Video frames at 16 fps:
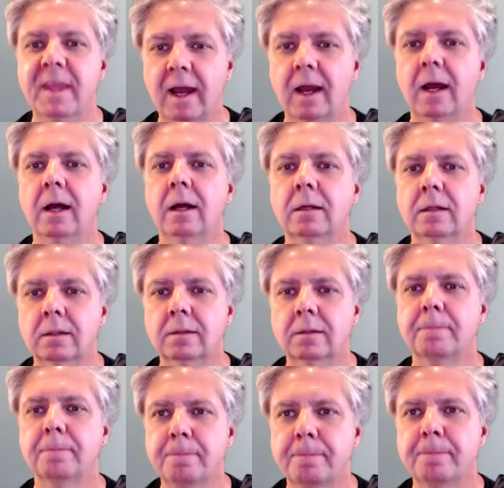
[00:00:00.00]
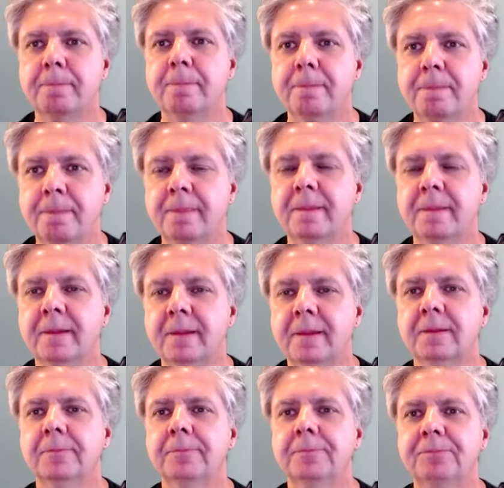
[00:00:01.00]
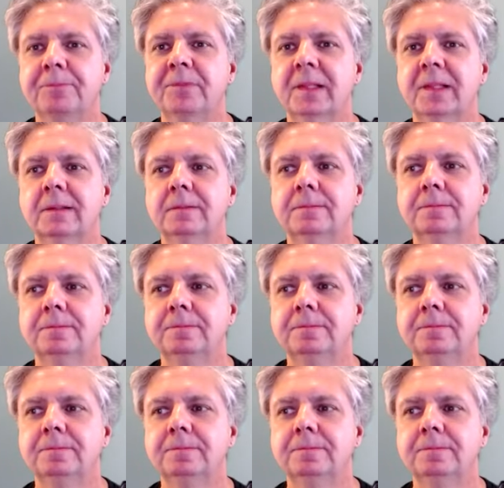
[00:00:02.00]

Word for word: Like me, I I don't eat before